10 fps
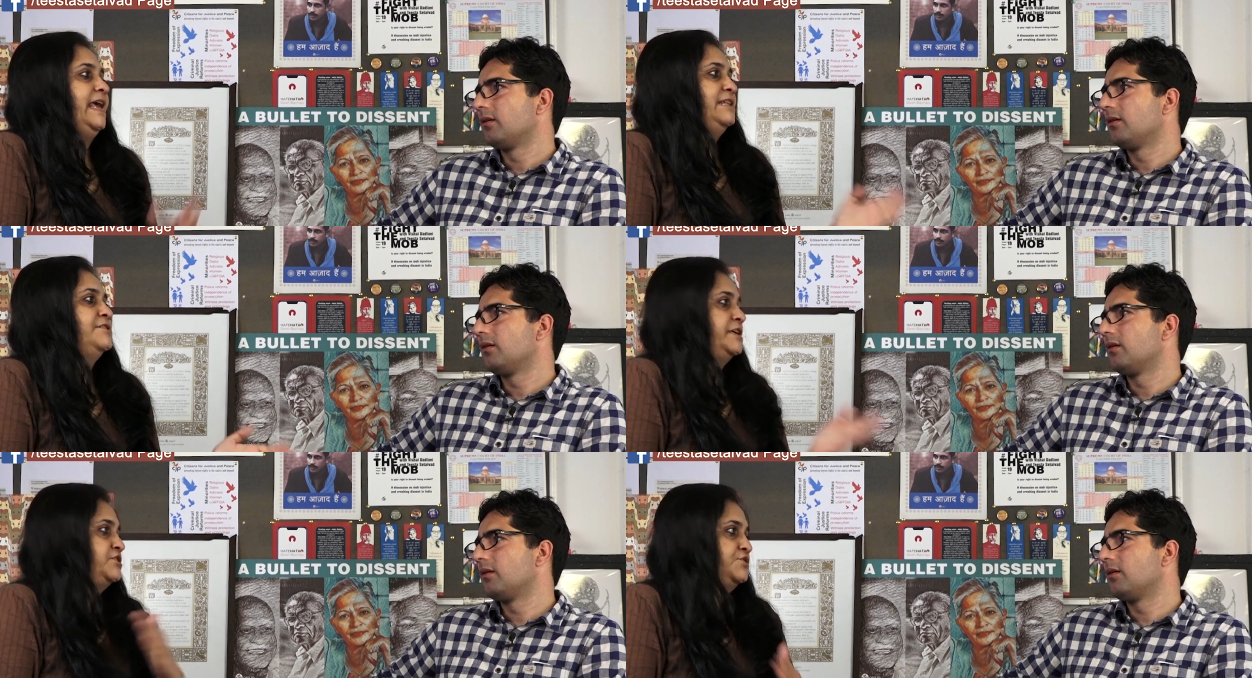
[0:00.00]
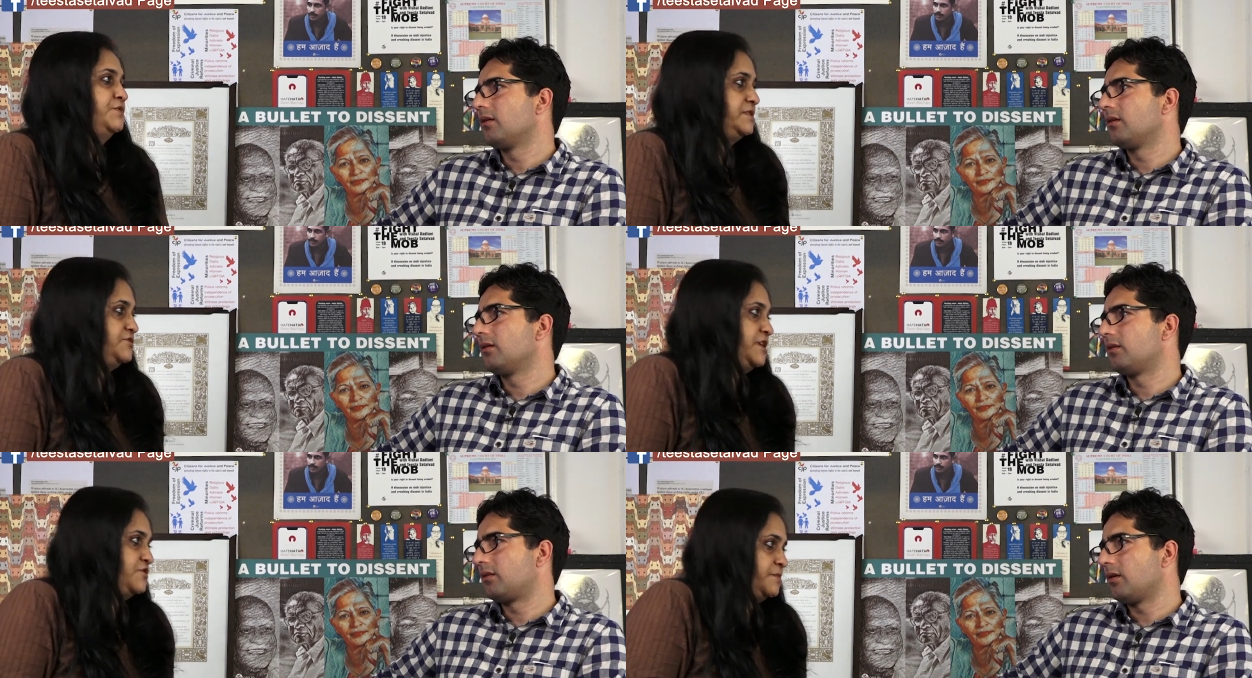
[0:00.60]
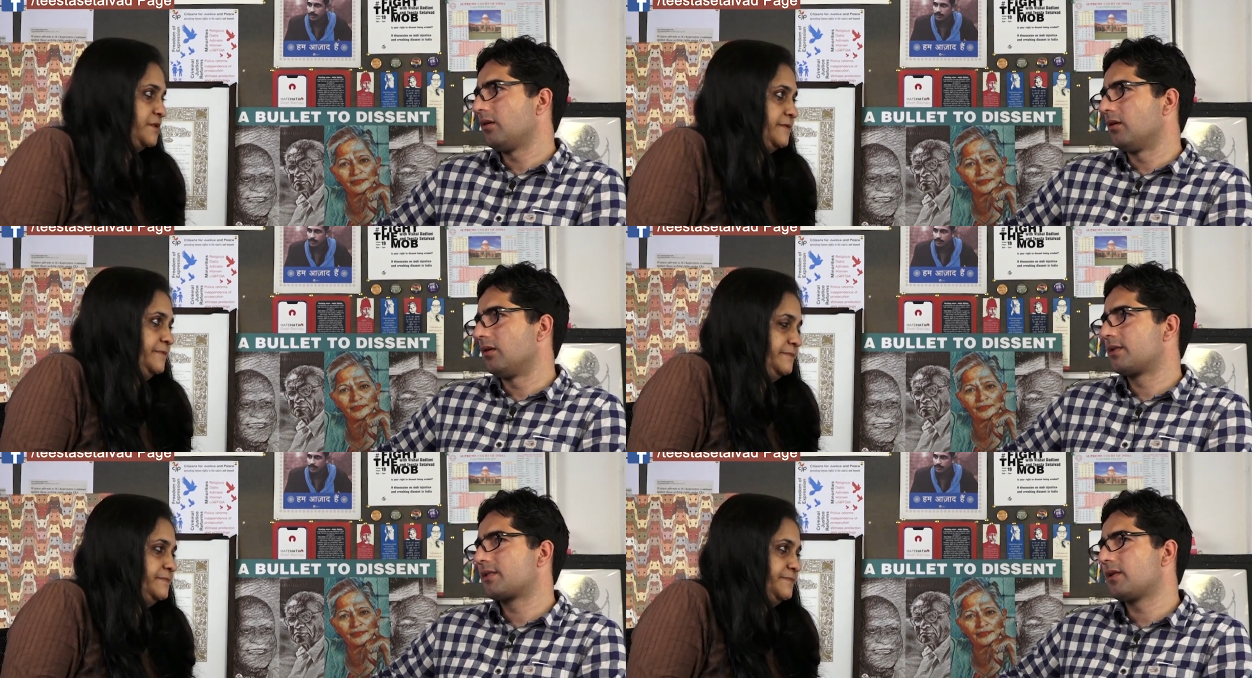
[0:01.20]
Speaker 1: Alienation to estrangement.
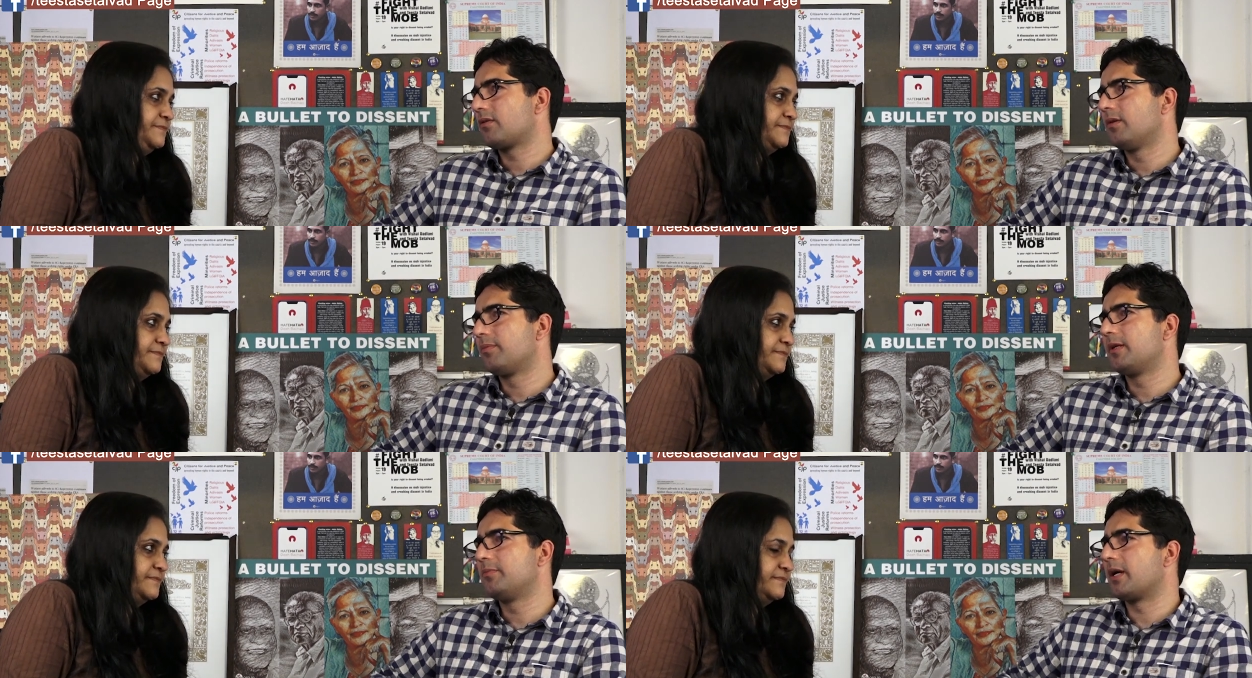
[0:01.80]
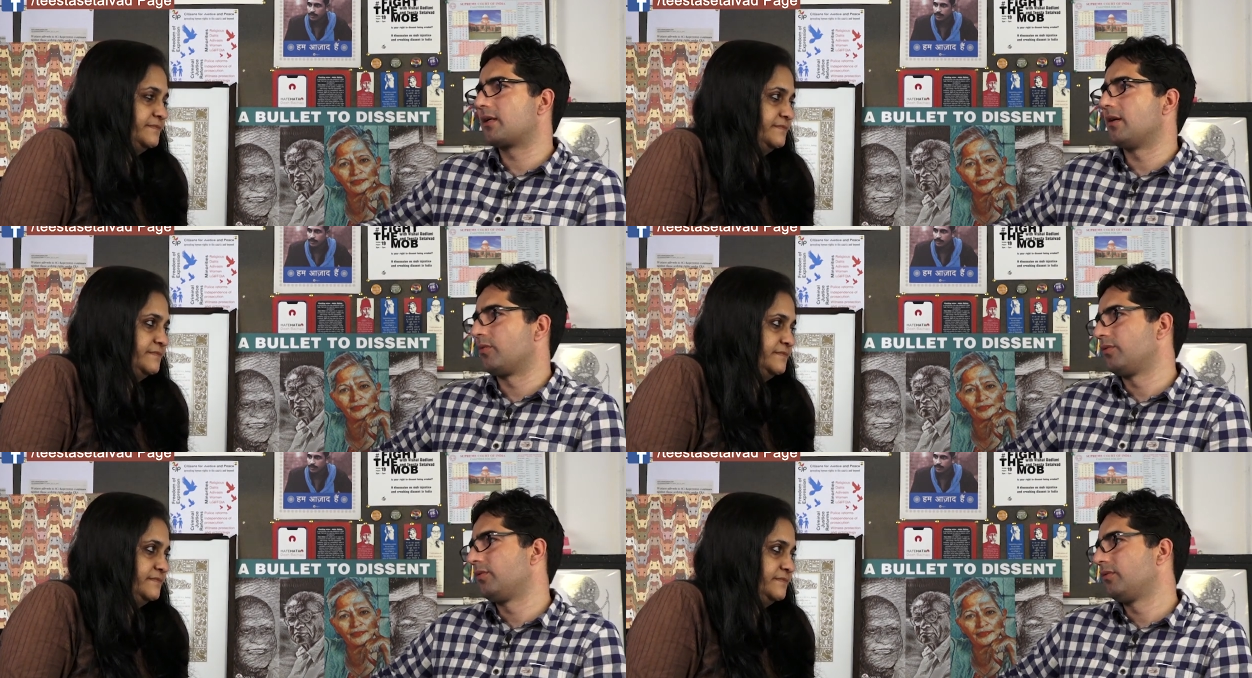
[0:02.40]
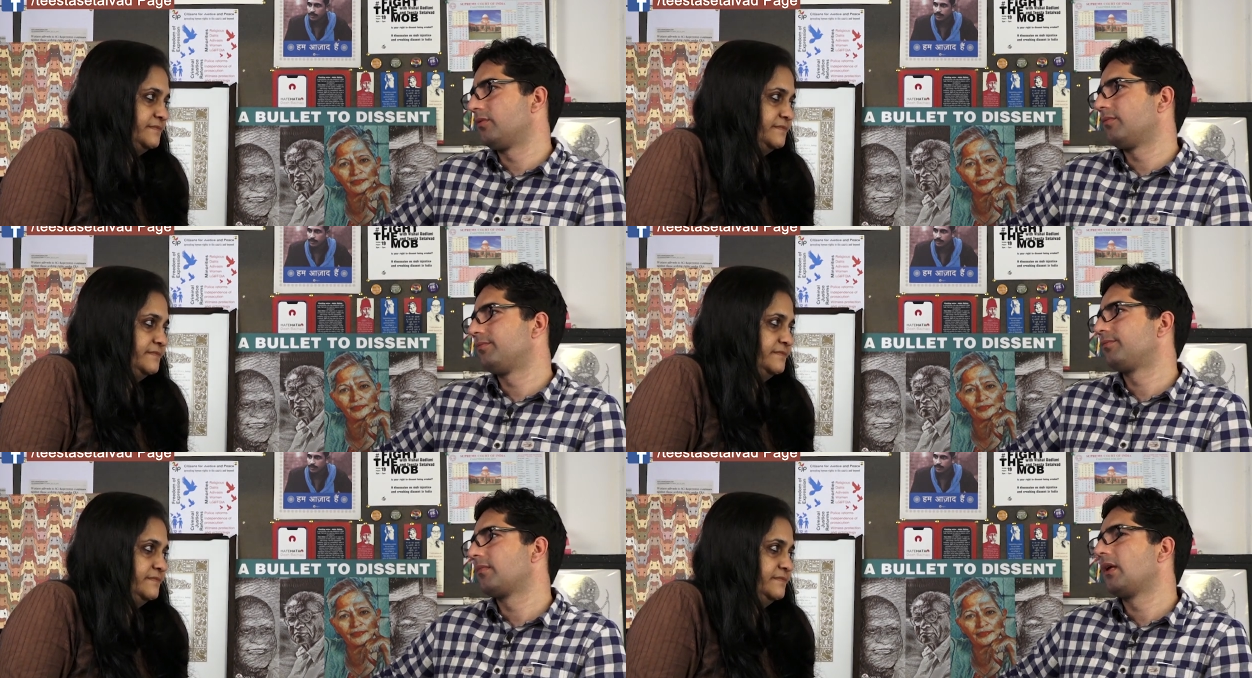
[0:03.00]
Speaker 2: Yeah, it's now complete breakdown.
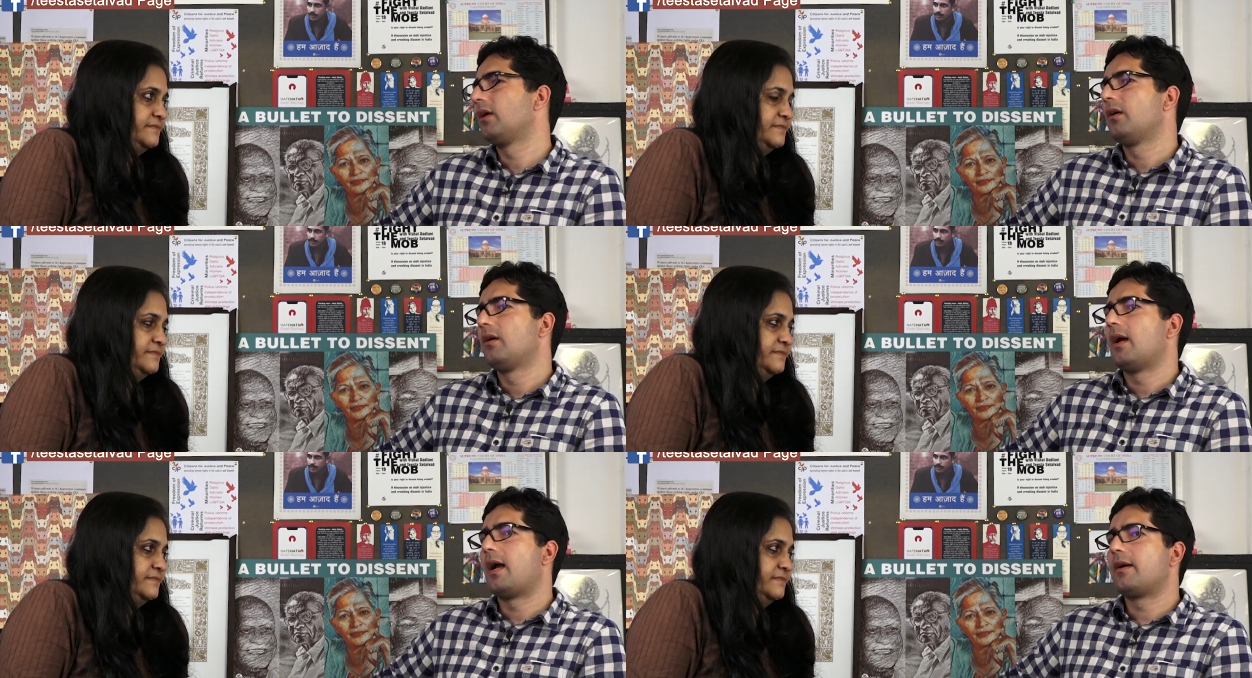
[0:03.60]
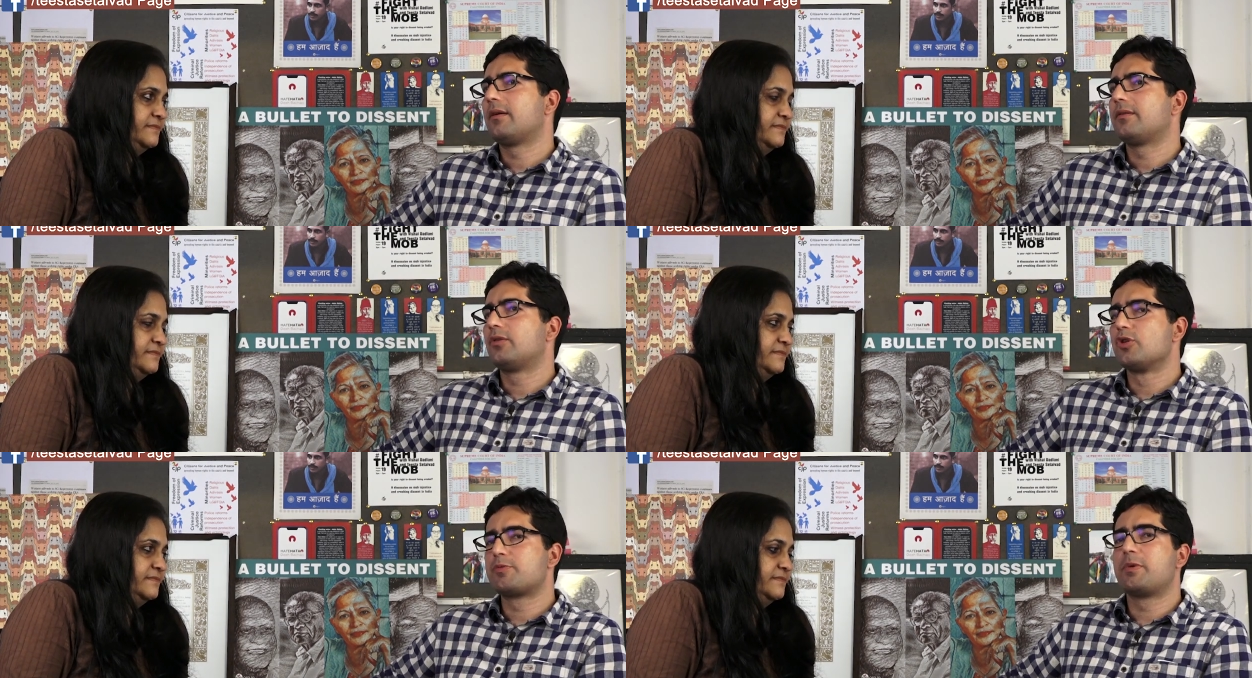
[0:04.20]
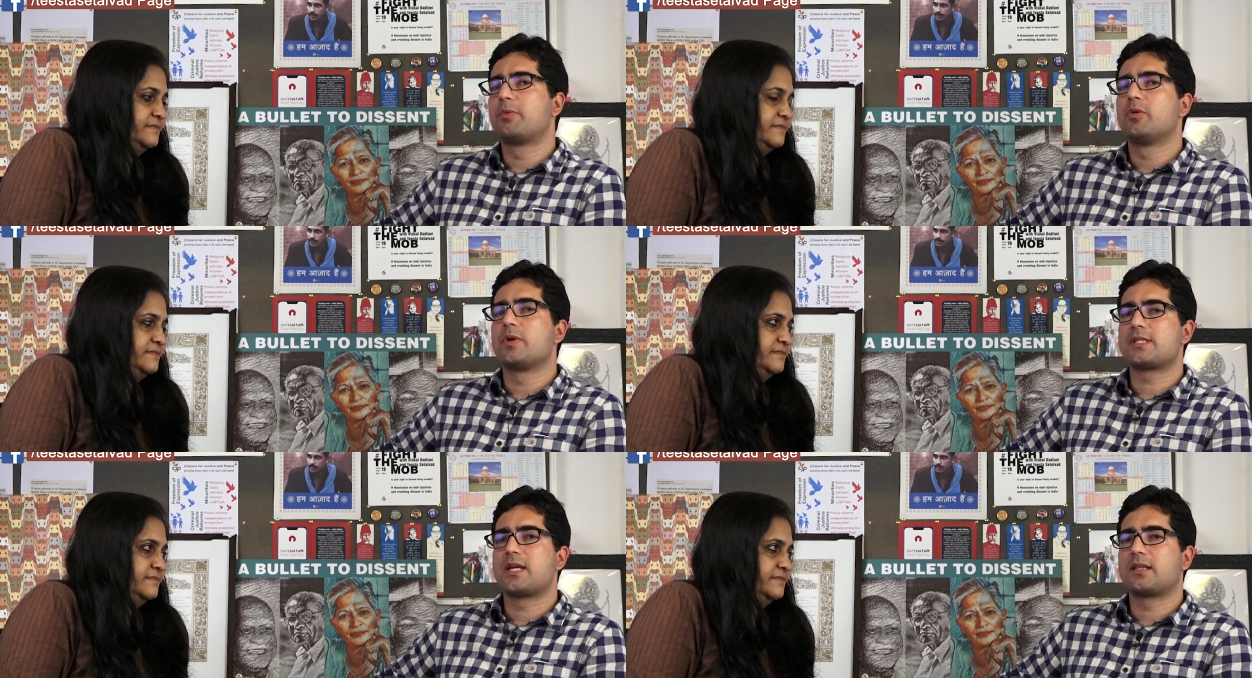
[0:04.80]
And those people
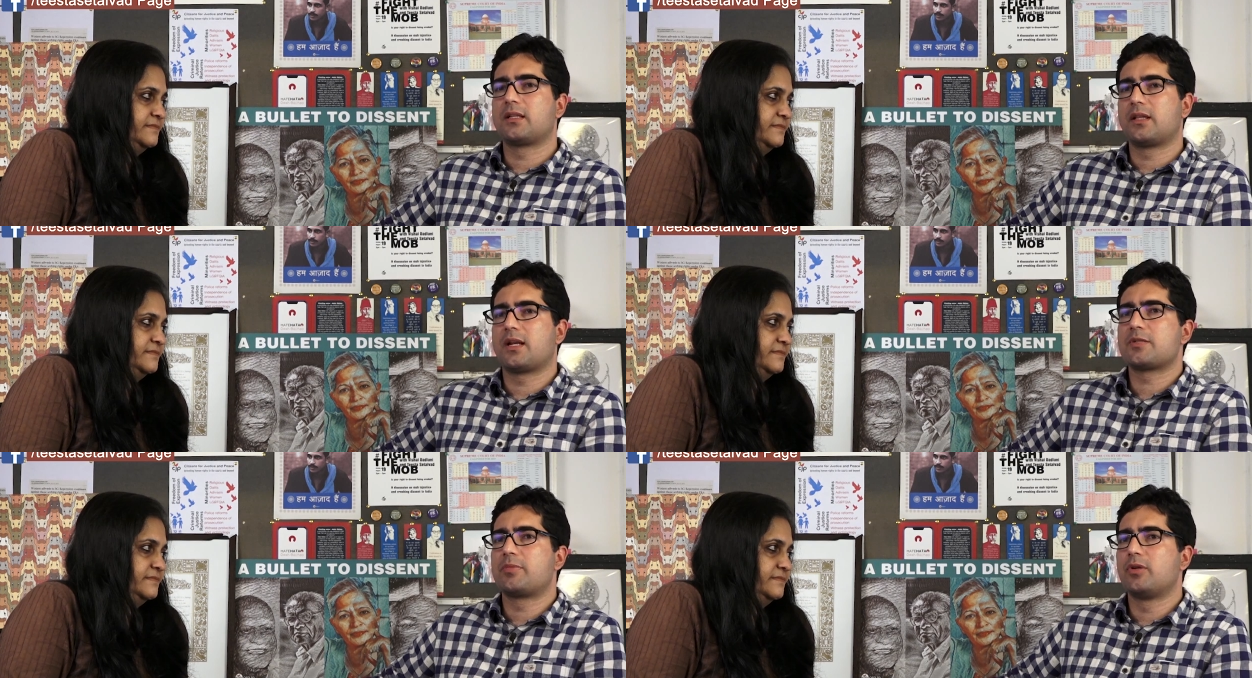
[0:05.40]
who are saying that there has